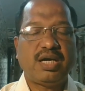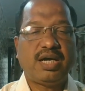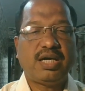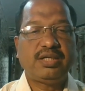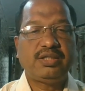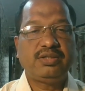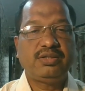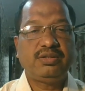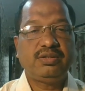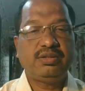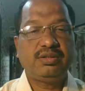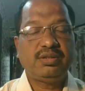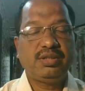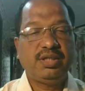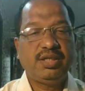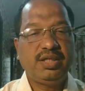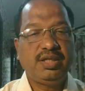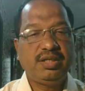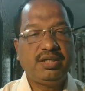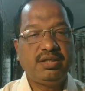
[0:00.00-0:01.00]
either
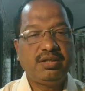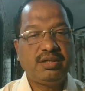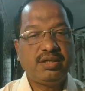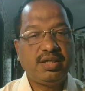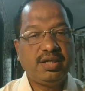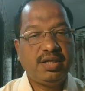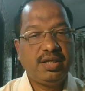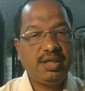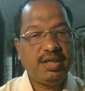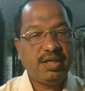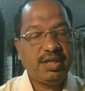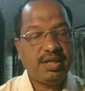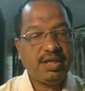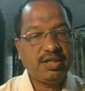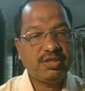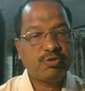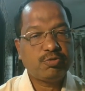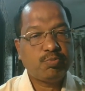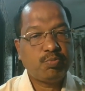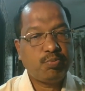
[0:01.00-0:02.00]
in
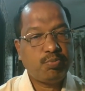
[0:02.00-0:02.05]
English